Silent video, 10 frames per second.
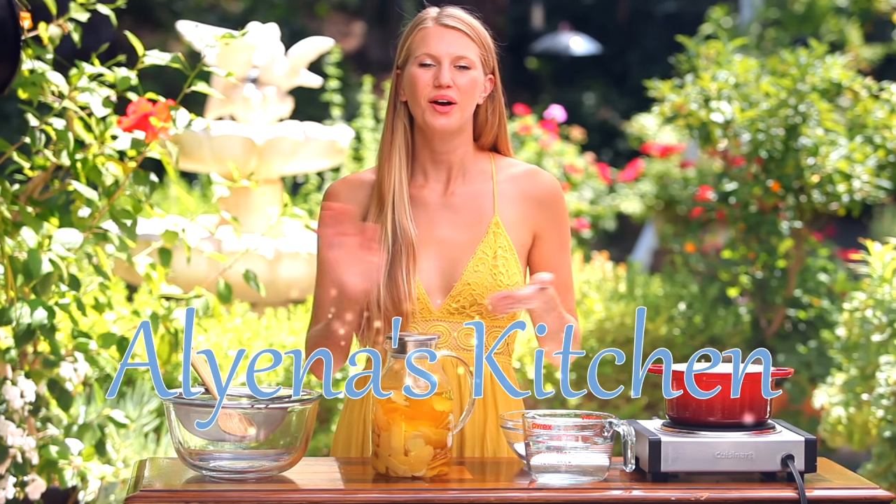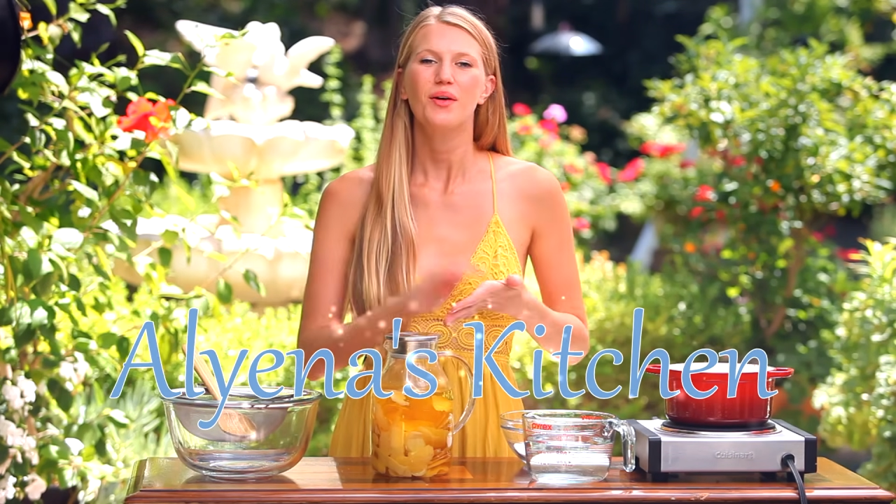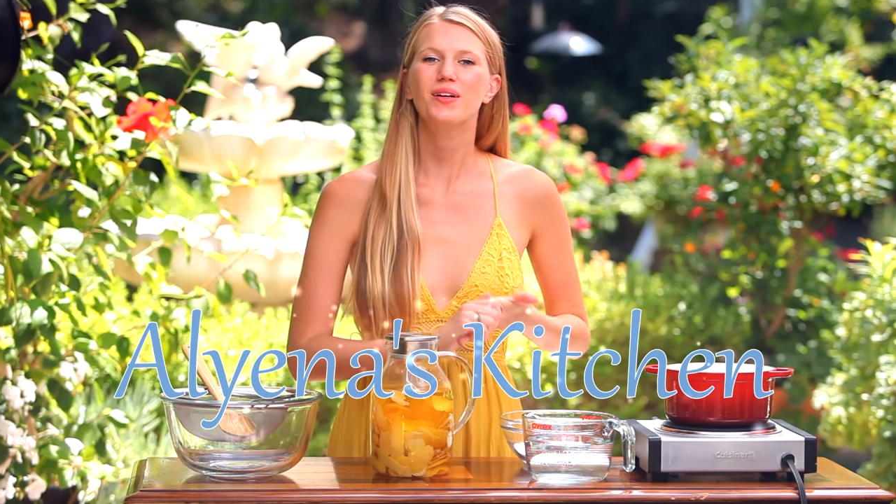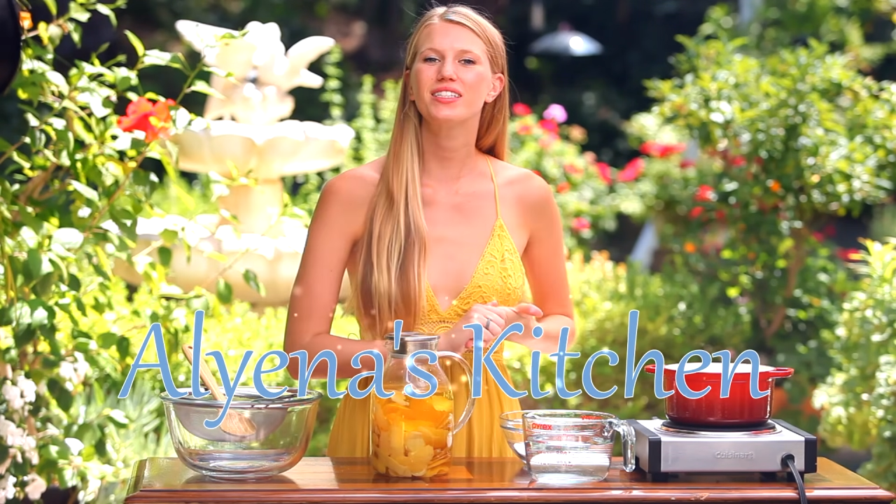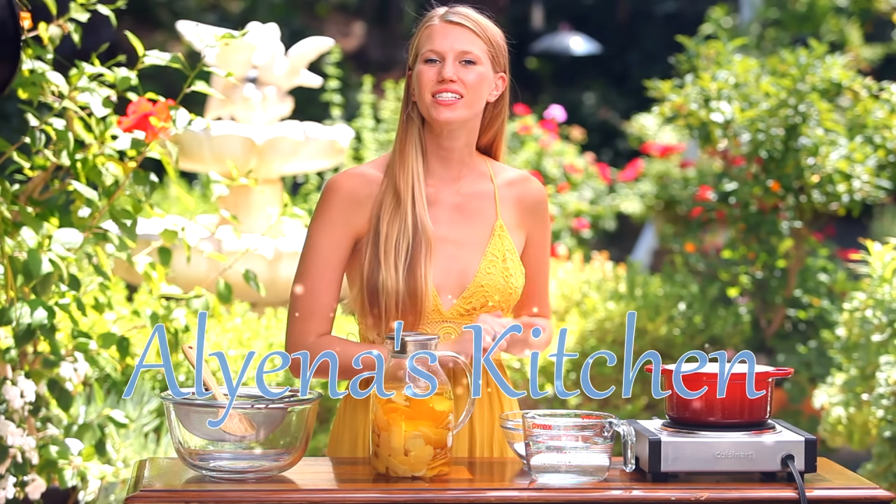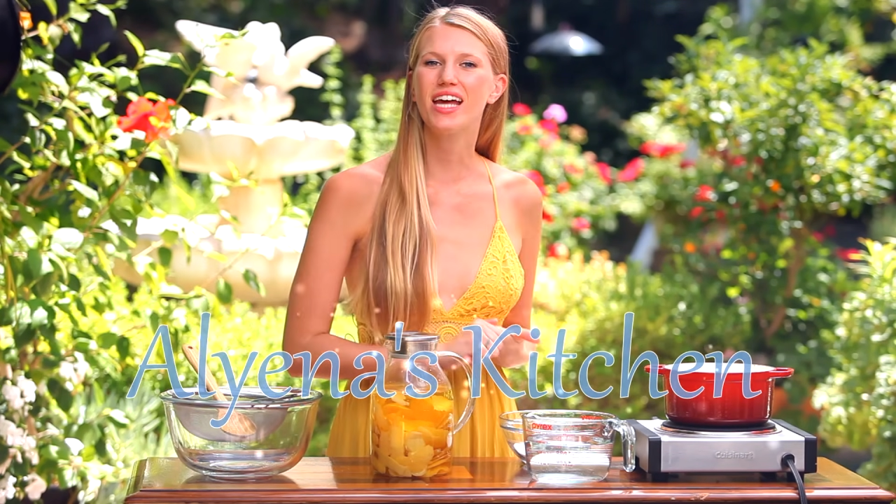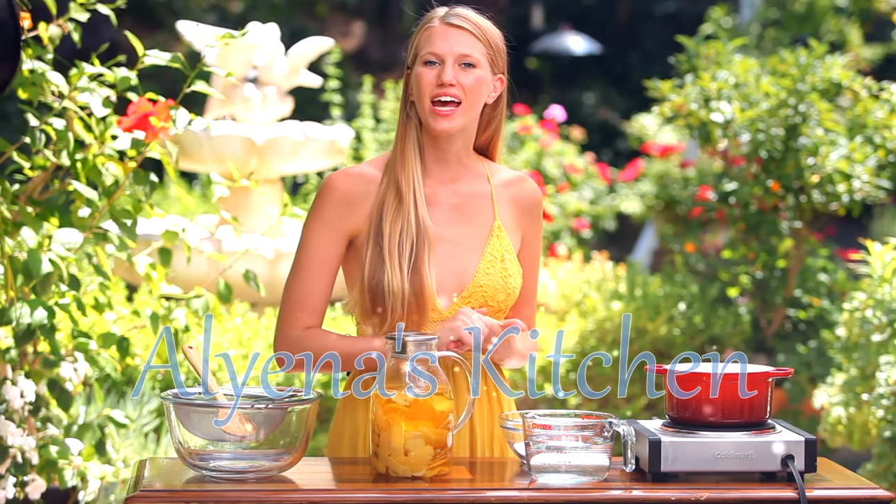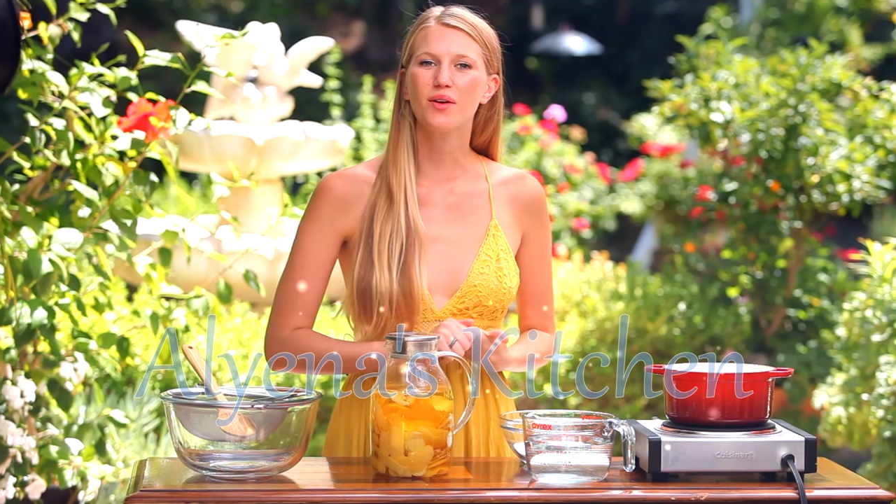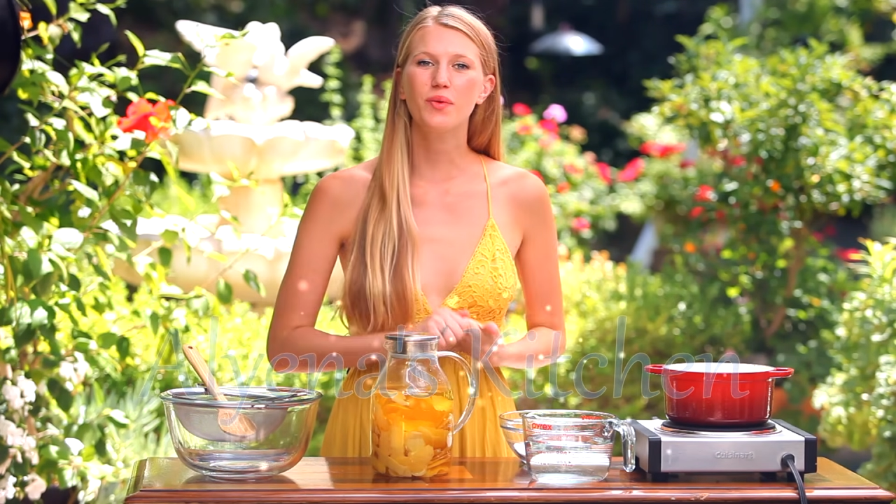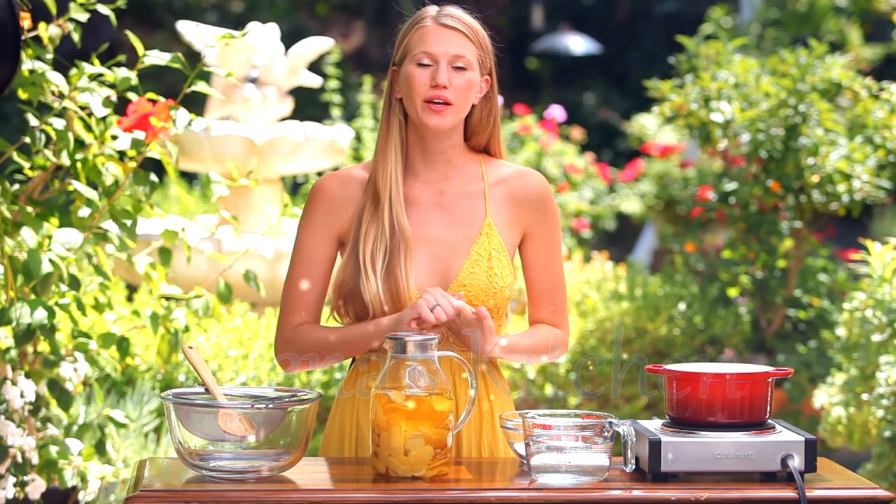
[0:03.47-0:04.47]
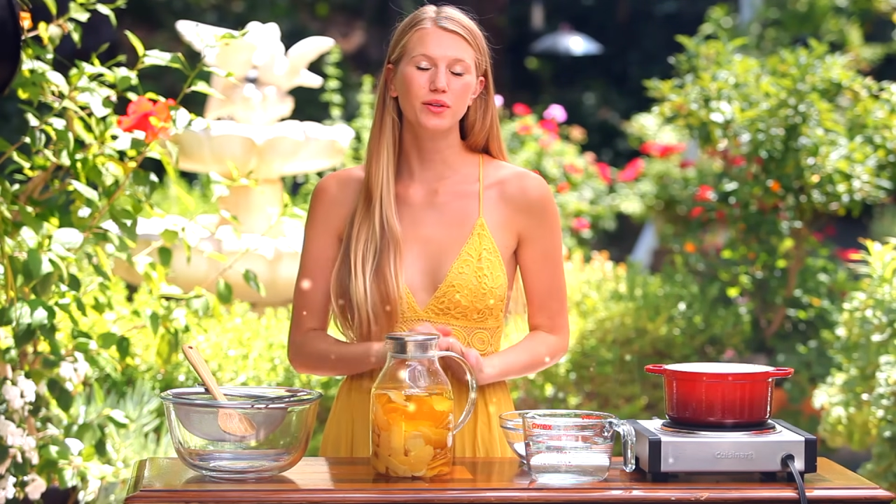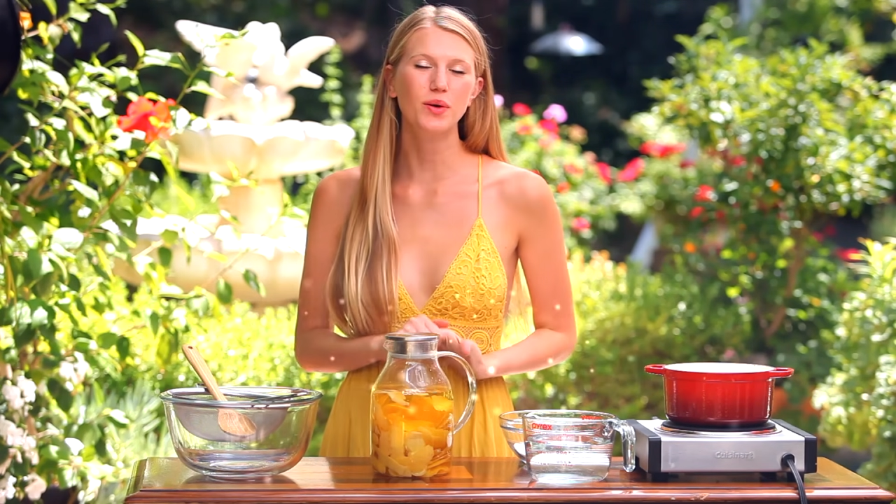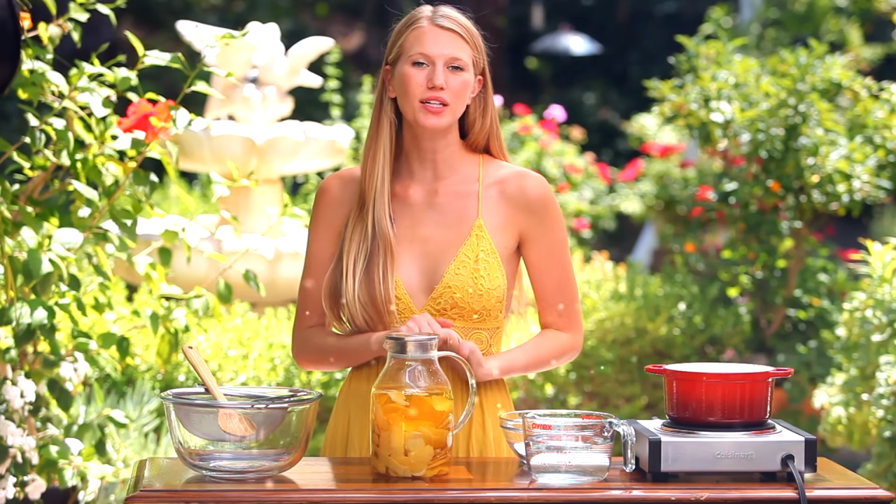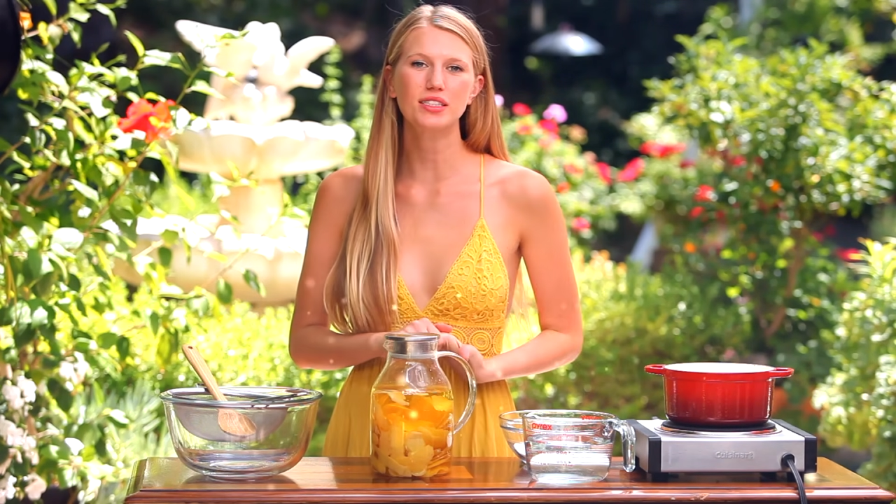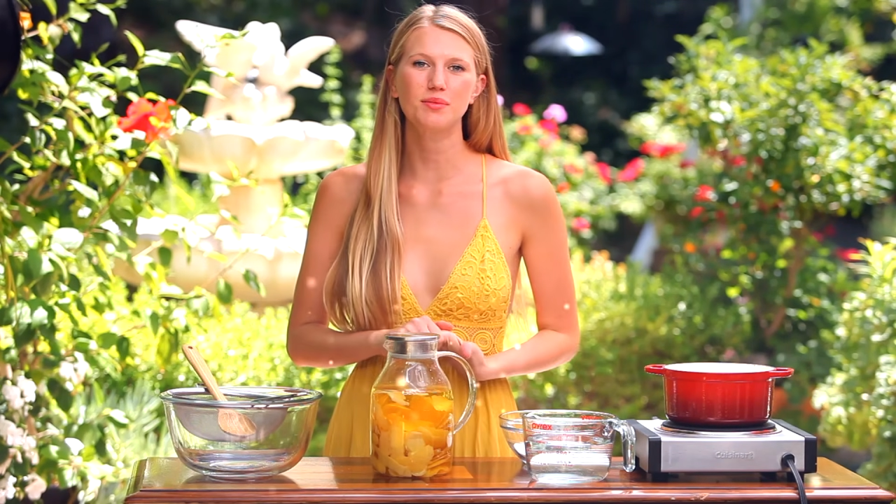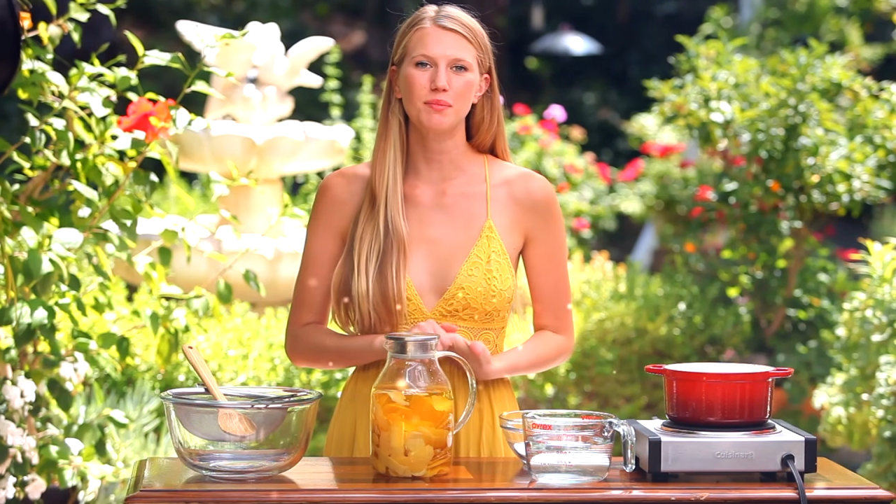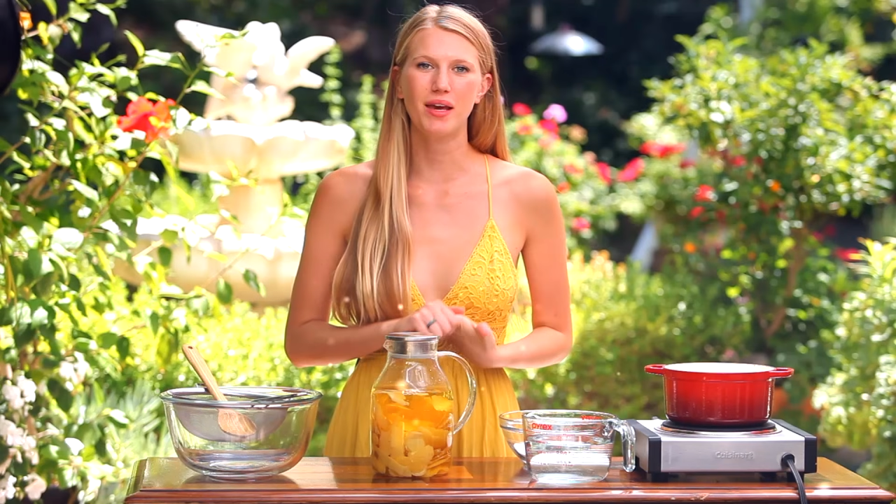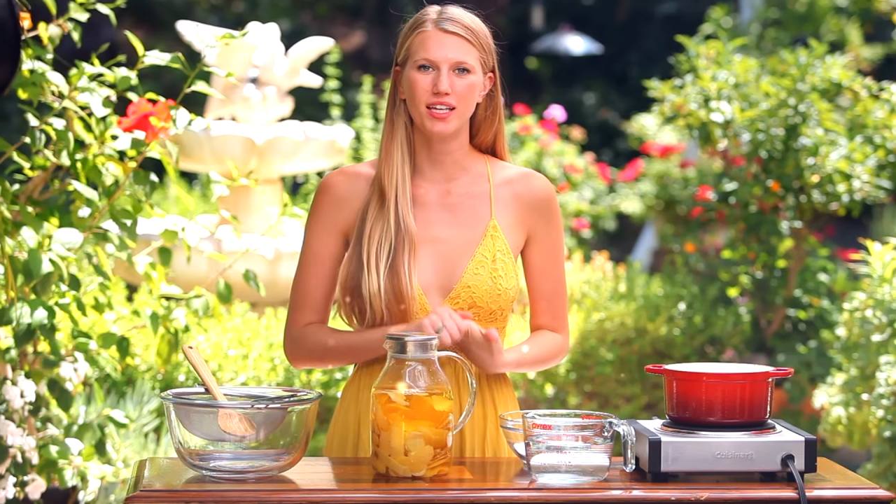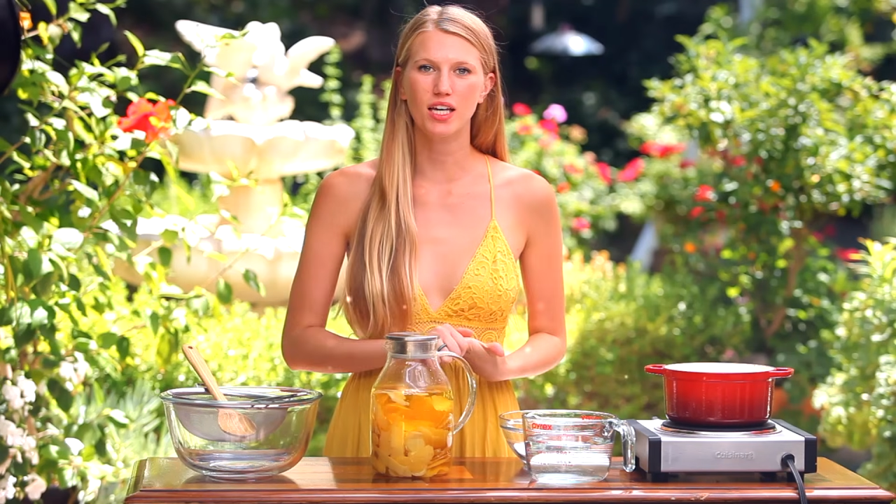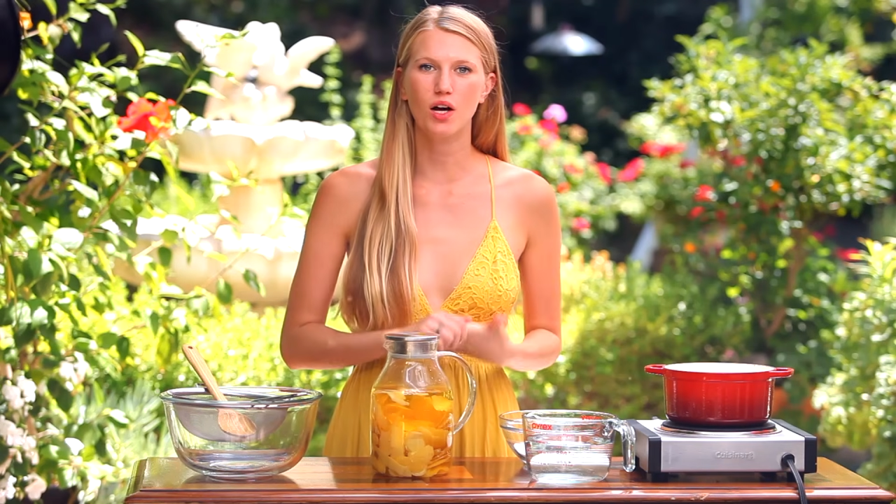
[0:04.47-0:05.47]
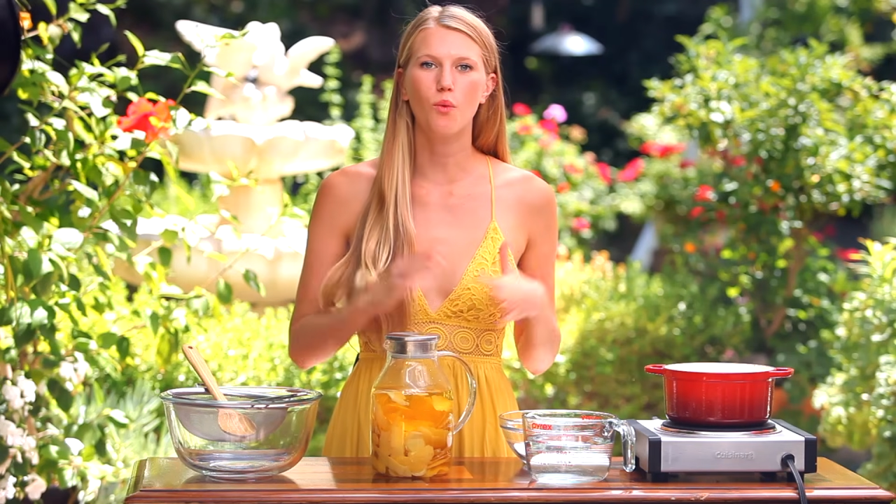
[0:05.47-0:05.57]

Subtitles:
where today we are going to be making